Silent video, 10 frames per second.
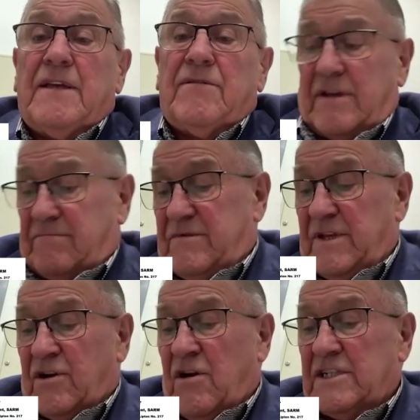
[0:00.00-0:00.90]
the the
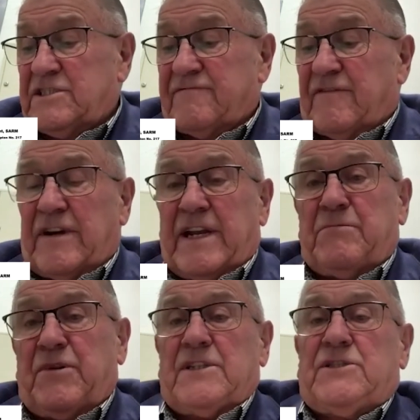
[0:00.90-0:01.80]
costs of our
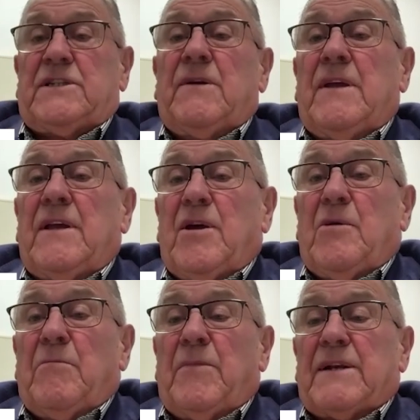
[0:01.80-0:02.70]
inputs.
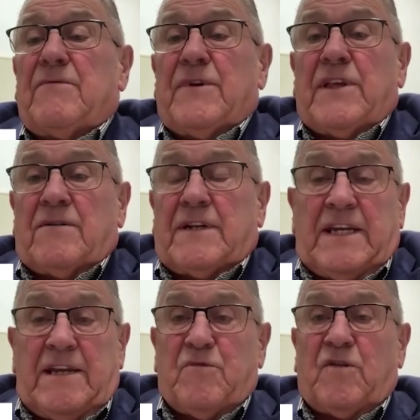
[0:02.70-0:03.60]
But without
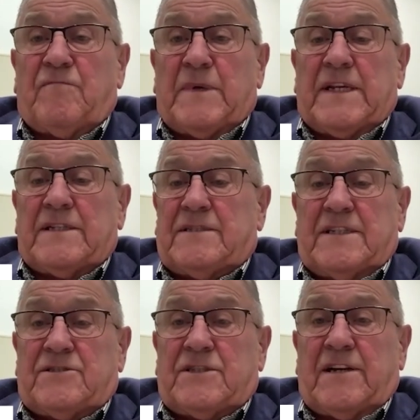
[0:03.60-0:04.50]
any movement, it's
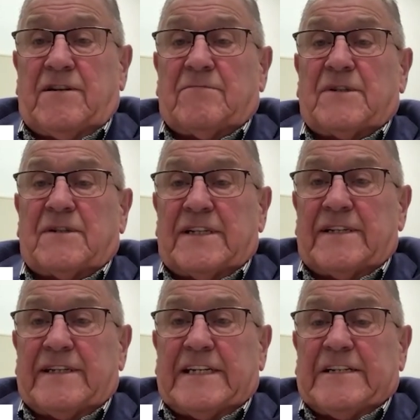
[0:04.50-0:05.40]
it's terrible.
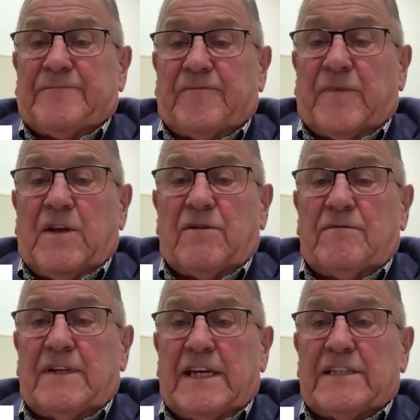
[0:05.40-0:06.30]
And, uh, you
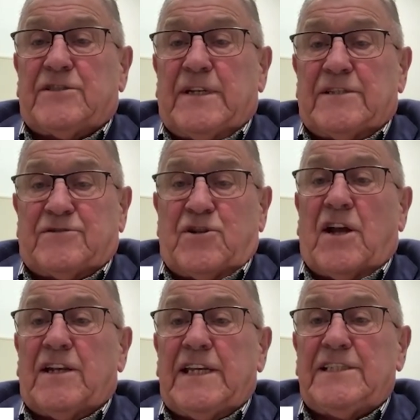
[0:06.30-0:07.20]
know, it's it's
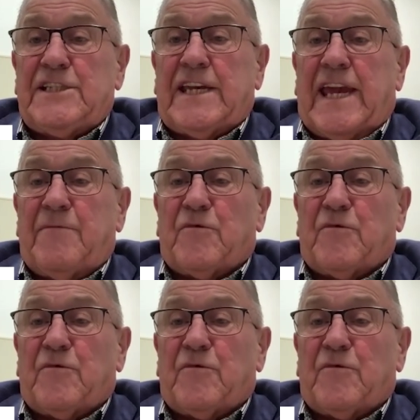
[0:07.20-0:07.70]
not an easy game